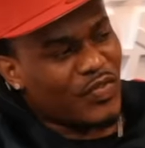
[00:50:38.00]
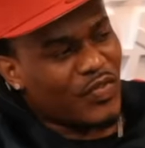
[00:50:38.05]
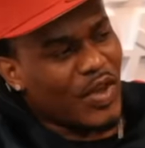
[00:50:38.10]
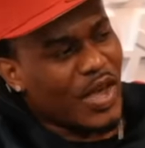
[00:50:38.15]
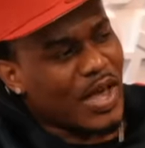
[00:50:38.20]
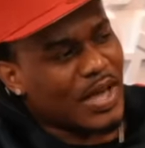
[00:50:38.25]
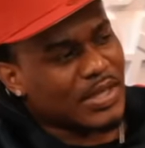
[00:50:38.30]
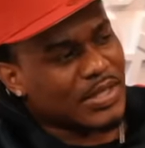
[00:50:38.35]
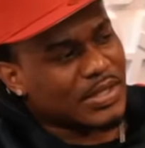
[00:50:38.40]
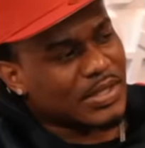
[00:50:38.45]
Yeah,
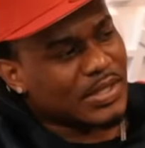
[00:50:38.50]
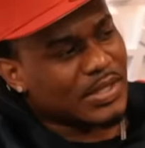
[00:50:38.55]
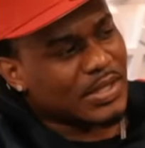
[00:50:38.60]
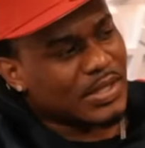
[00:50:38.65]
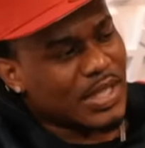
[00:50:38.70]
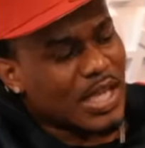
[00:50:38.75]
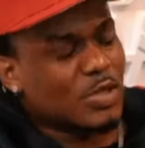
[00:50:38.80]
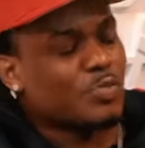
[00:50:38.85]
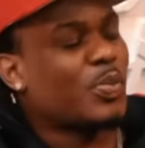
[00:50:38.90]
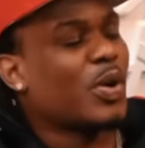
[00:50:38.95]
facts.
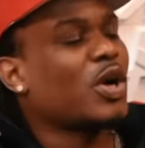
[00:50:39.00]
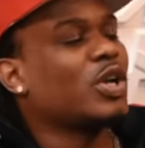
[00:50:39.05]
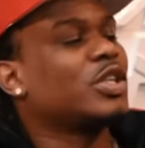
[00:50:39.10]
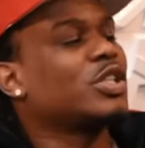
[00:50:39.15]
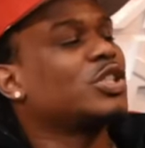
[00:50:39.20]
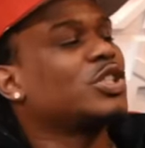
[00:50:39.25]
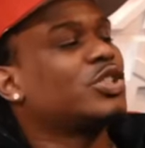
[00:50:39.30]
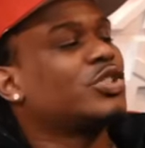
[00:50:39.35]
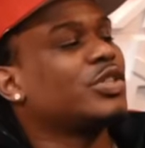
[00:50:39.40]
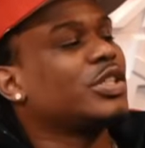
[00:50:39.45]
That's part
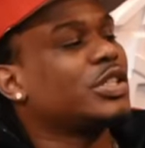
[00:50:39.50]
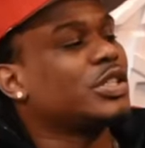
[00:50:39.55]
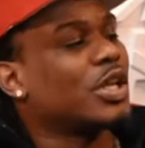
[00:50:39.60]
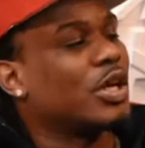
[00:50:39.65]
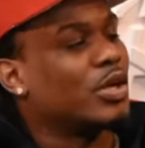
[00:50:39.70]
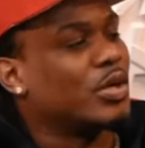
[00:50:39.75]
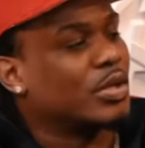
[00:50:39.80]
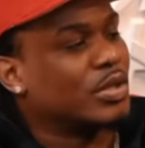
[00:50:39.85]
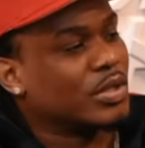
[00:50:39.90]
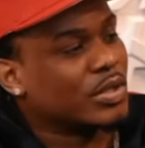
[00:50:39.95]
of the street
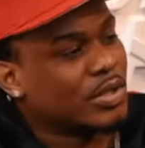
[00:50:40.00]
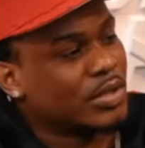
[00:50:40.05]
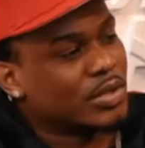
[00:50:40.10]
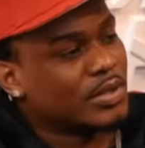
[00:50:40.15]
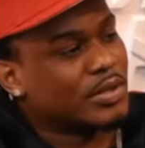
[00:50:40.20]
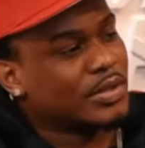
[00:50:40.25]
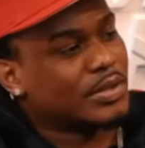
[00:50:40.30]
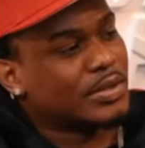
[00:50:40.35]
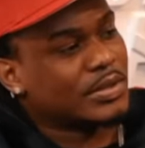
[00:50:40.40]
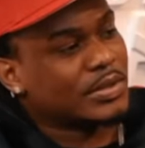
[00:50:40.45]
though.
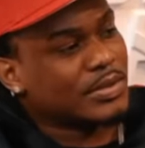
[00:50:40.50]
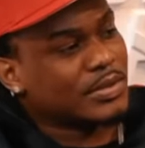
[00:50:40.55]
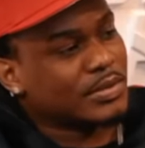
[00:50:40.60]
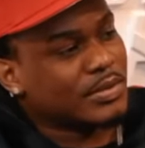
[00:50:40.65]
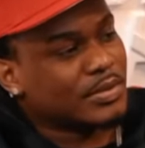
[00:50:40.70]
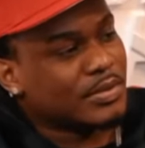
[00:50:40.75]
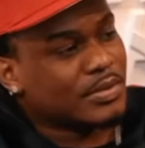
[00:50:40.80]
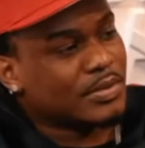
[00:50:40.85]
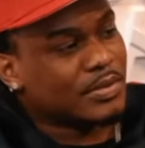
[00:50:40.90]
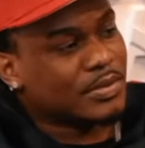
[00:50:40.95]
Even like
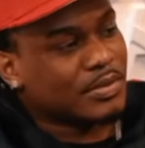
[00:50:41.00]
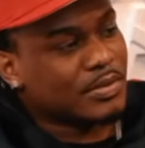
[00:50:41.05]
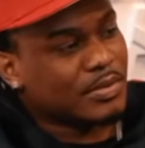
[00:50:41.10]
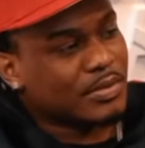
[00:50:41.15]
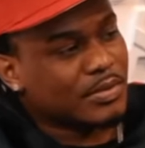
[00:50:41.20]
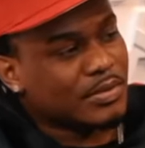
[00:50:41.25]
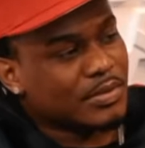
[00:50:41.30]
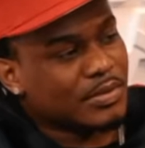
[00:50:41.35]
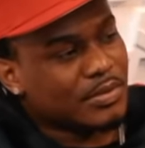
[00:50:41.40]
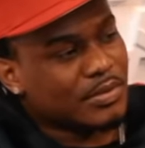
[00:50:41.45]
when a
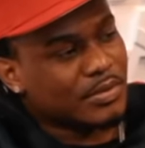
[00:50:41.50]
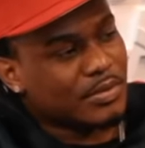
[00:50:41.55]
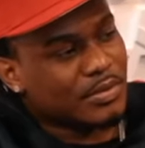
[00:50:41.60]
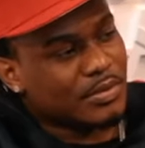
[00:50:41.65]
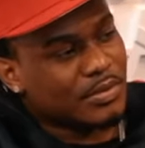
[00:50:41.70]
nigga